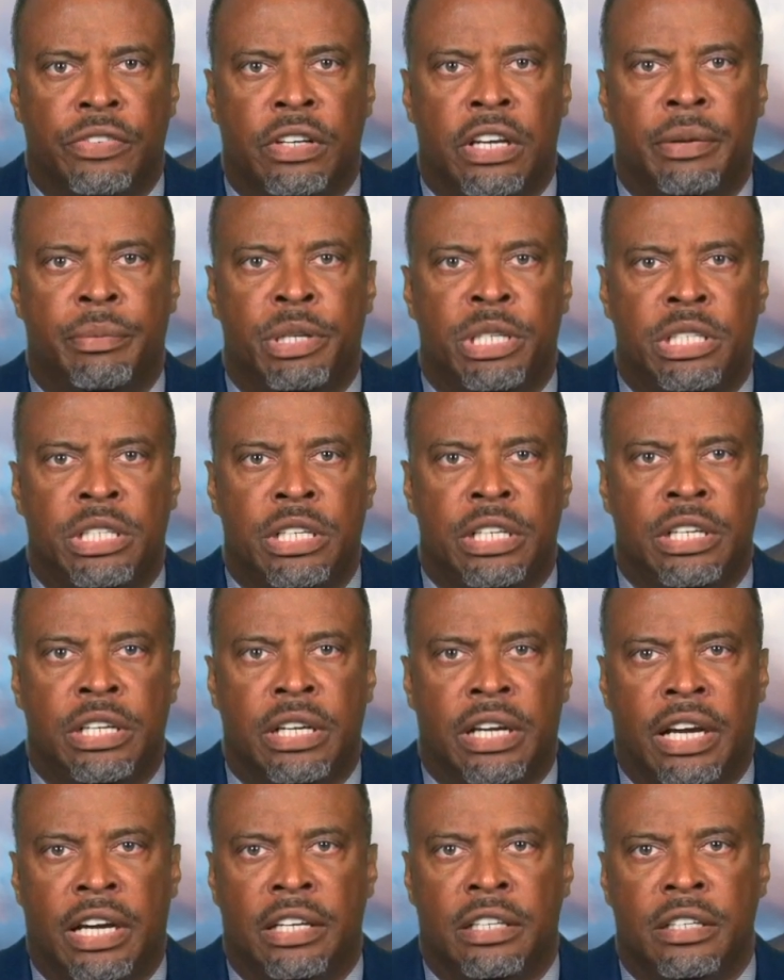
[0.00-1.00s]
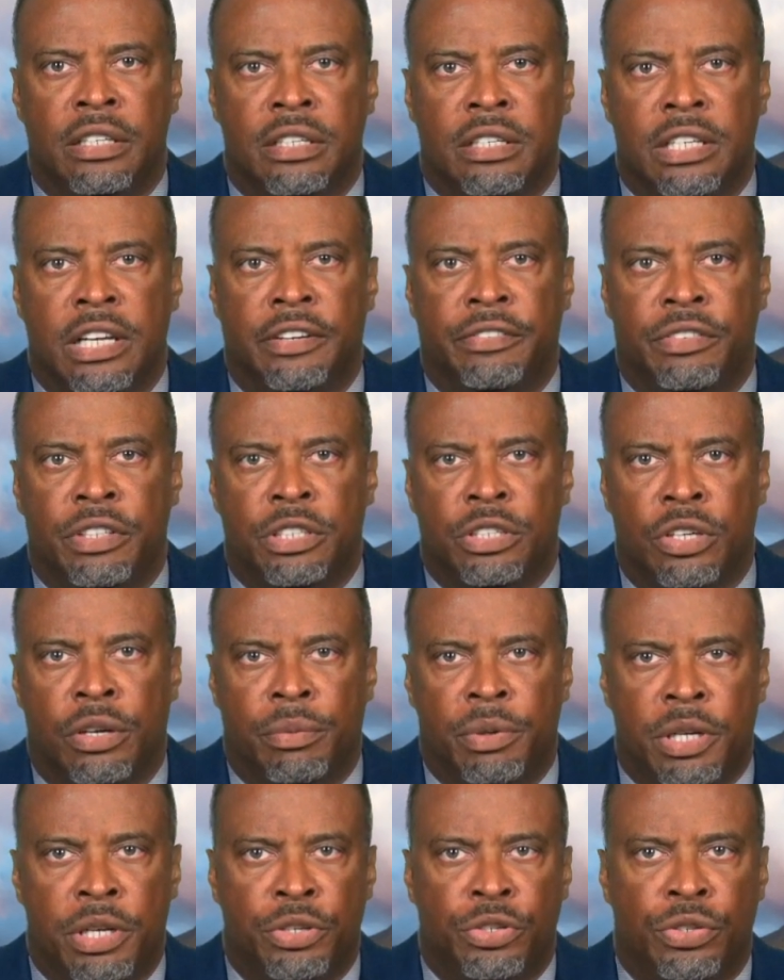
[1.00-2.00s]
for liberty and
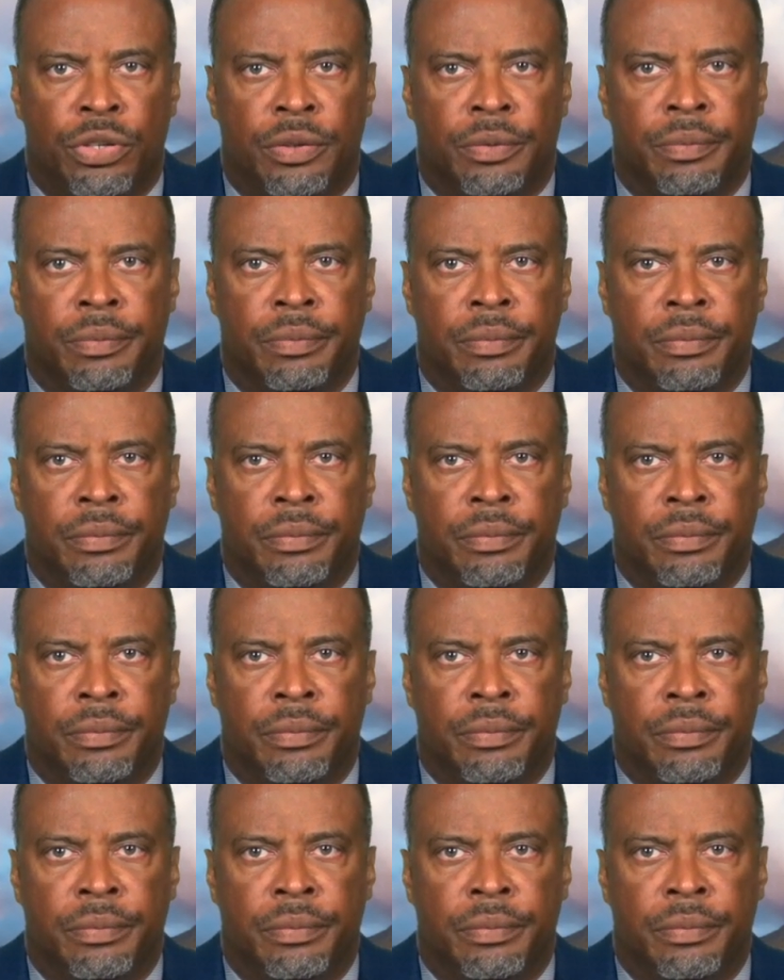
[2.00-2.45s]
self-determination.